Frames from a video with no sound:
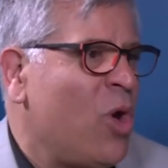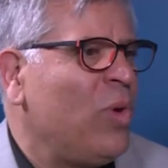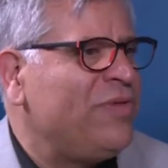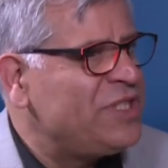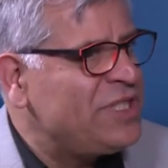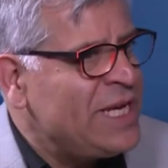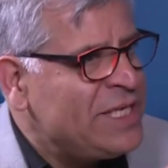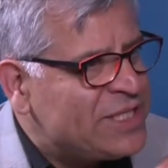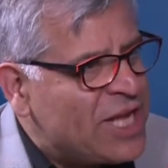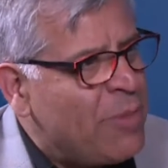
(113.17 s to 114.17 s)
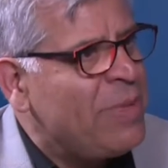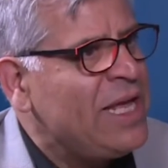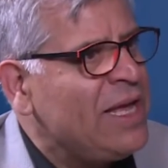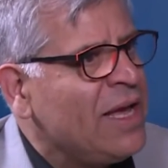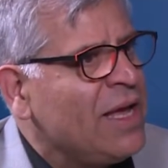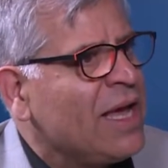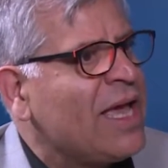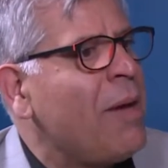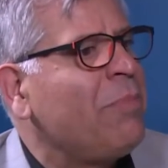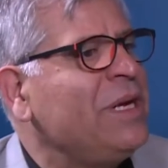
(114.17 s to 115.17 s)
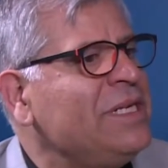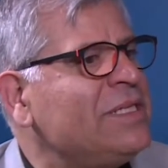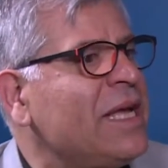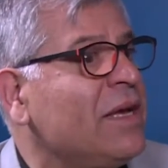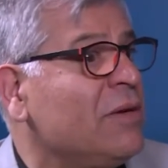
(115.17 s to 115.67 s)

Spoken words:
We've seen so many companies,